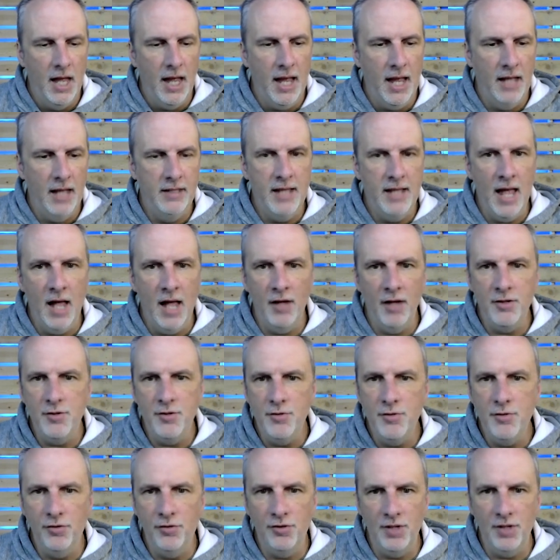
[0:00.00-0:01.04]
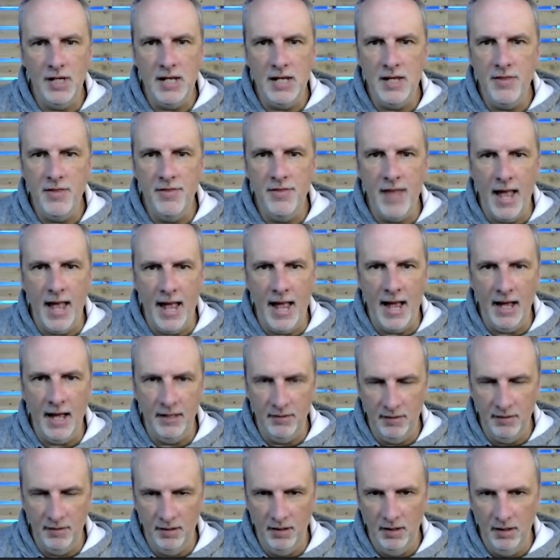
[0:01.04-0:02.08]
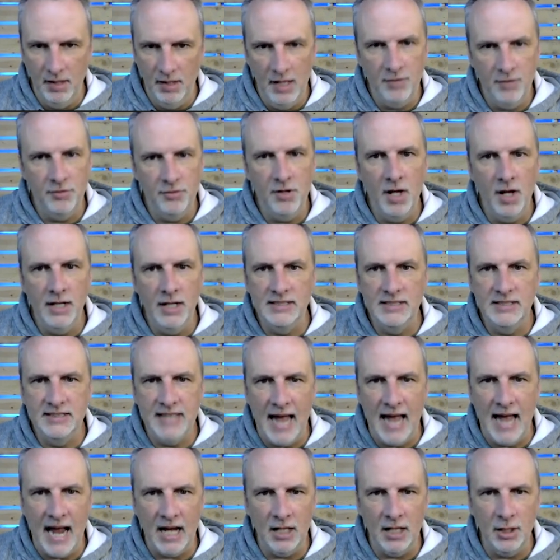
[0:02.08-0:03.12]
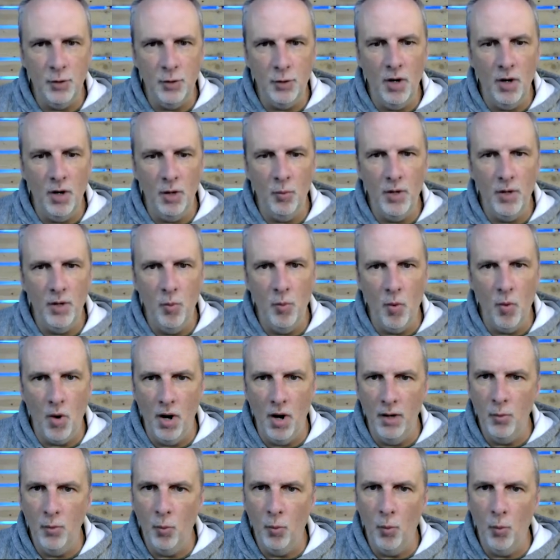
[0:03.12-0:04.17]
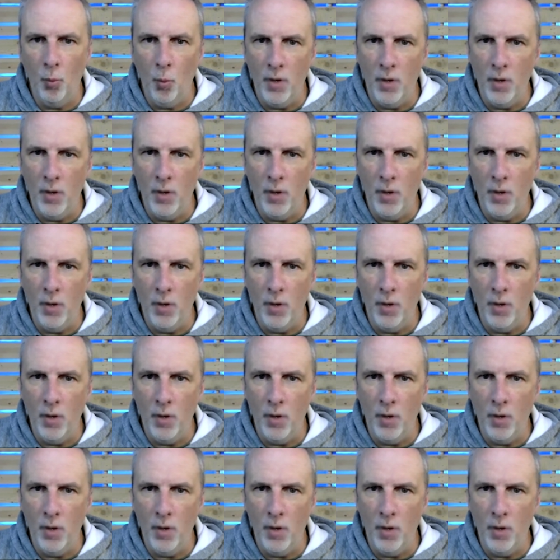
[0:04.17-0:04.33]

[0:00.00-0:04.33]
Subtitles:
And now you see that it's done exactly what we want.